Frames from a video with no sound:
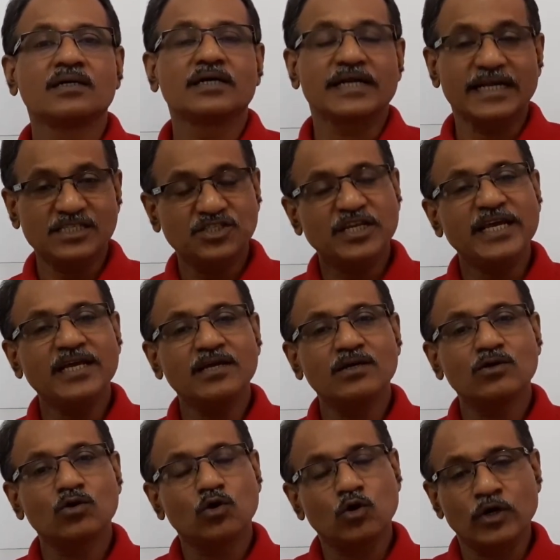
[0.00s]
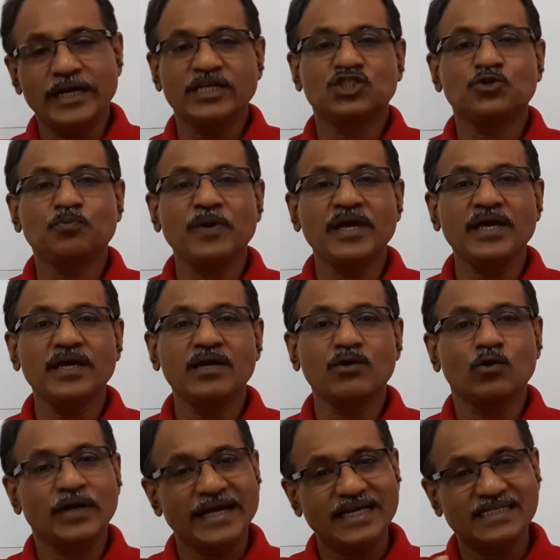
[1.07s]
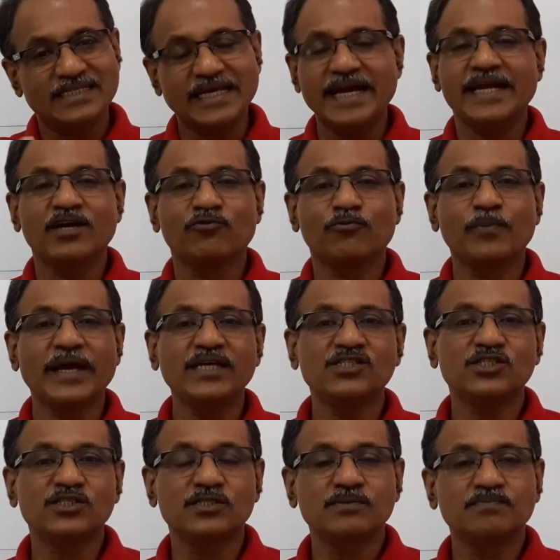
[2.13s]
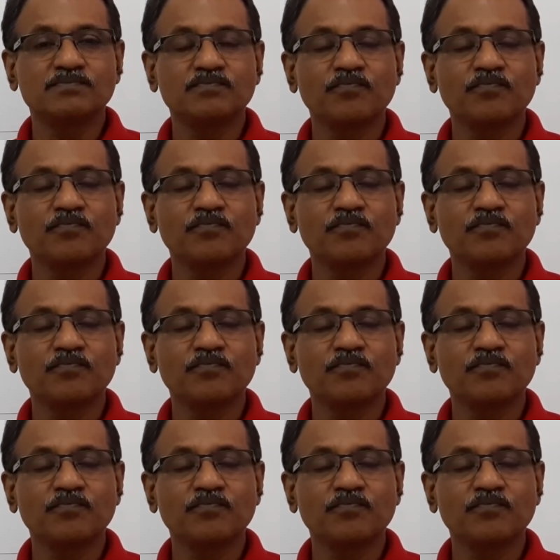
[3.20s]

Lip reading: resting on HP on a side of base